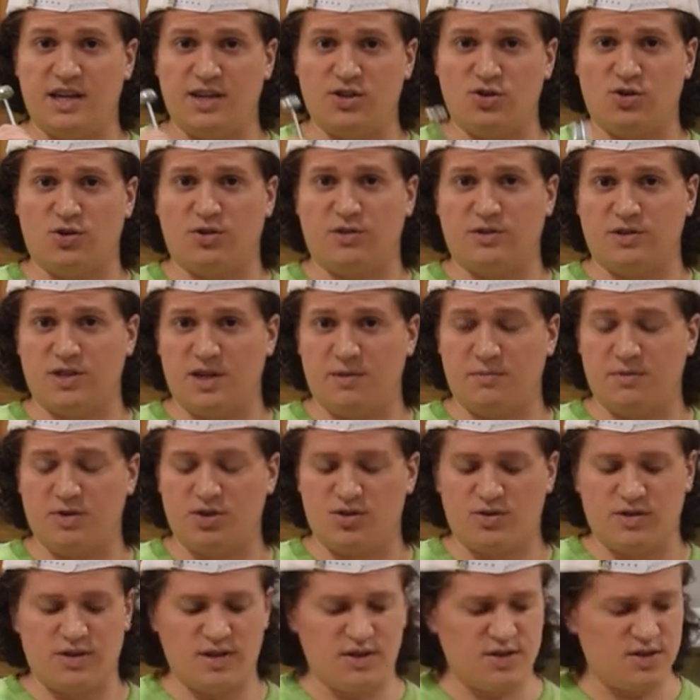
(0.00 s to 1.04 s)
internal
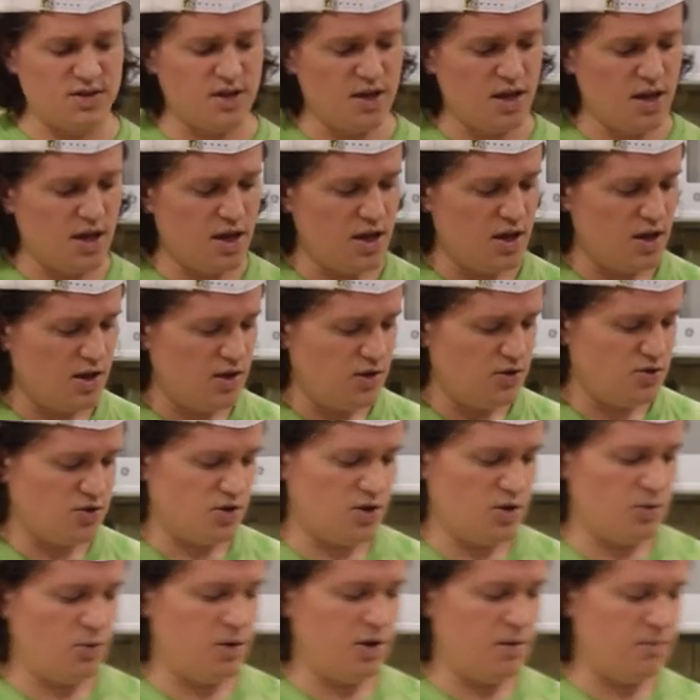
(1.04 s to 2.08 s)
temperature is. So
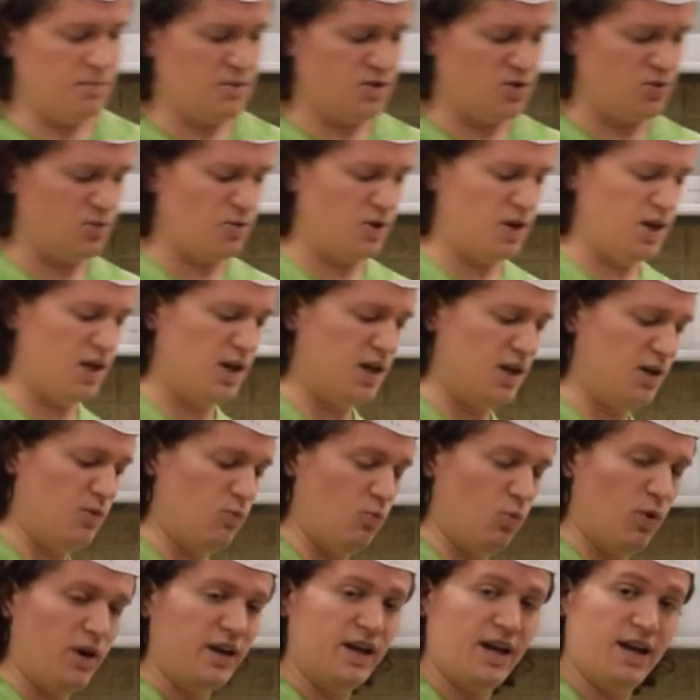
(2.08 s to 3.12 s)
you want
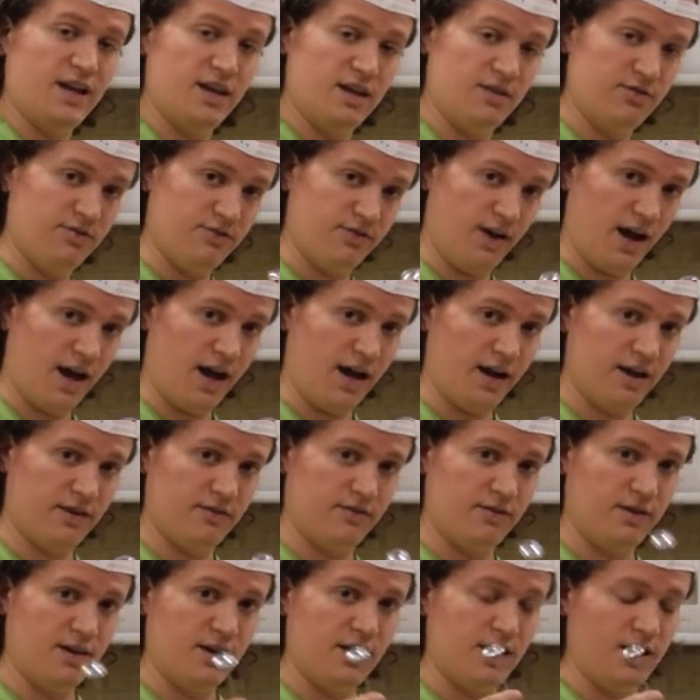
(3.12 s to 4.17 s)
between 195
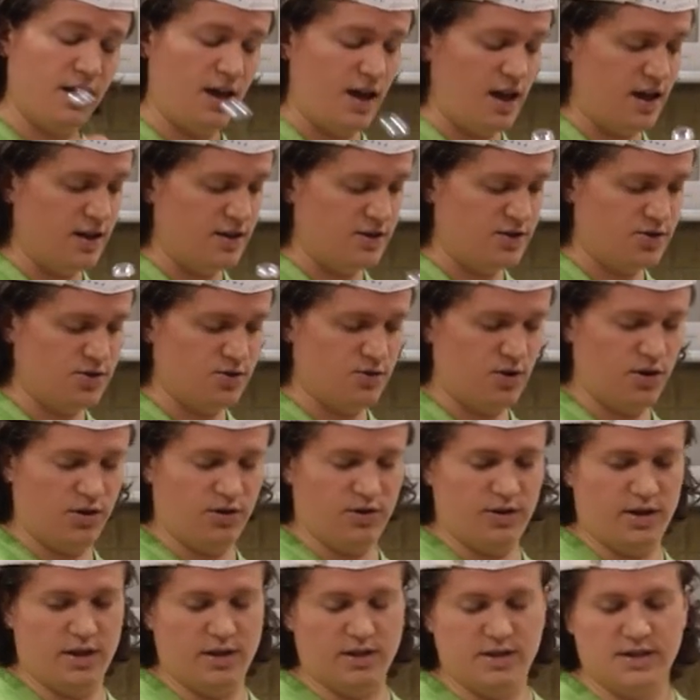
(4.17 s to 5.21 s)
and
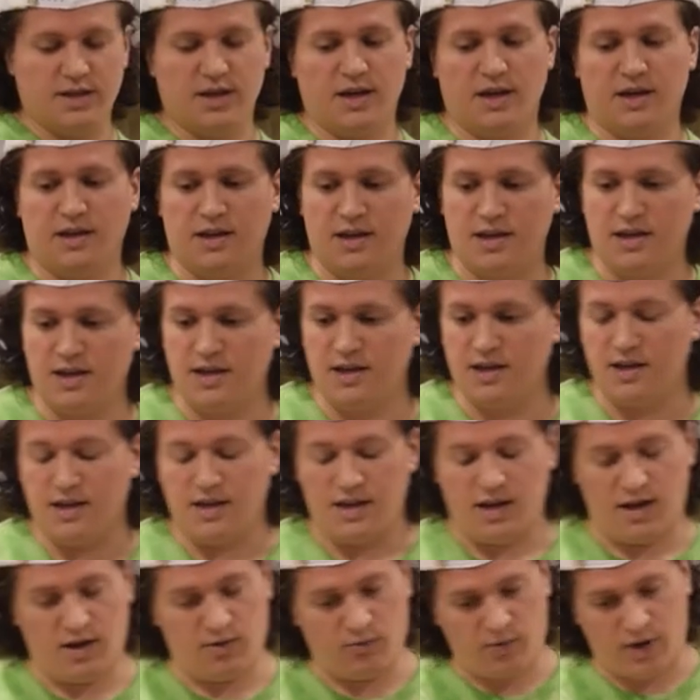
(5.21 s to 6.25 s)
210.
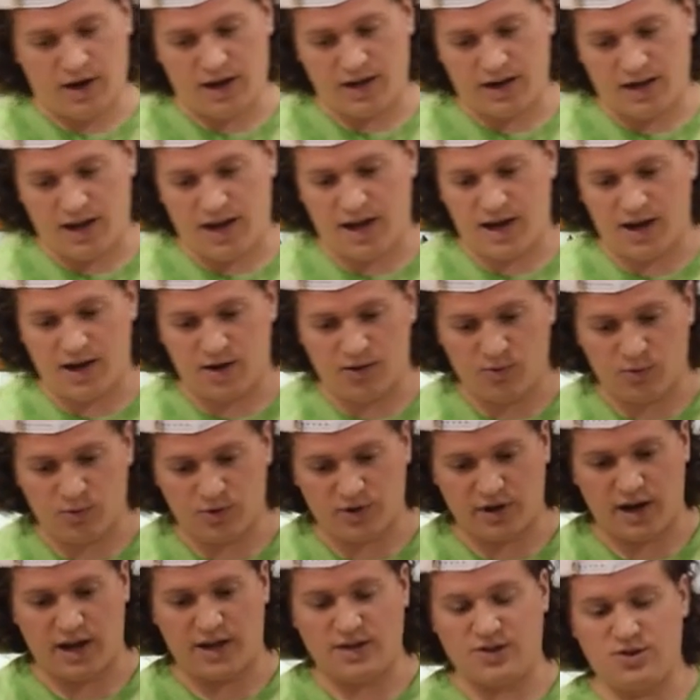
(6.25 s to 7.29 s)
And right now
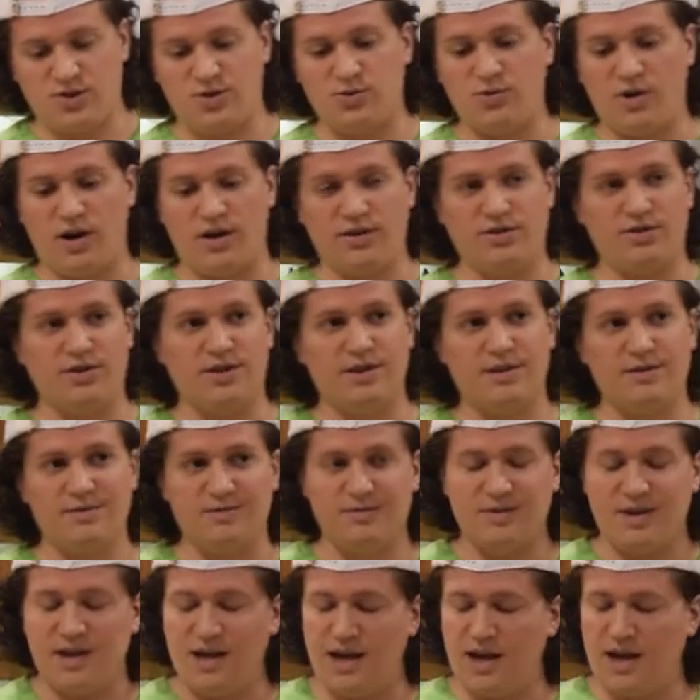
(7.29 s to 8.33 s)
we're at 200
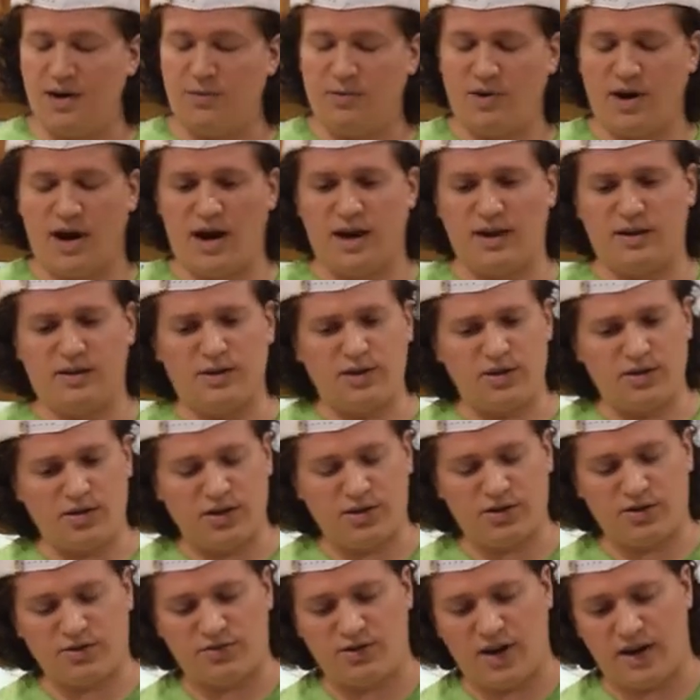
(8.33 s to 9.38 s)
and we're at a little
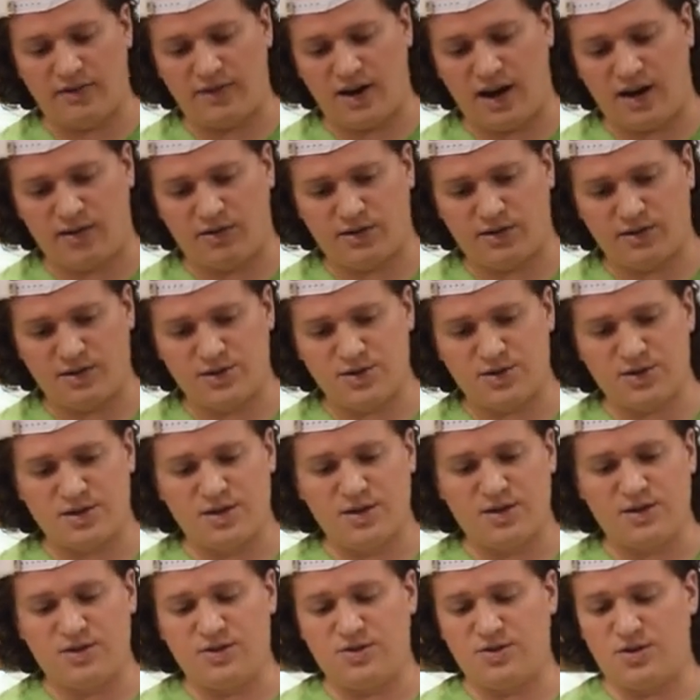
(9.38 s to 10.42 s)
under five hours.
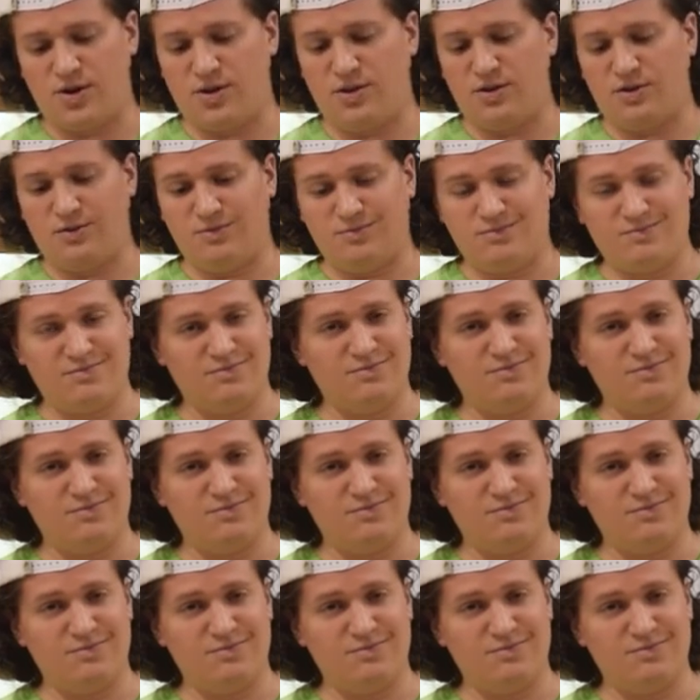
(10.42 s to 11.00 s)
So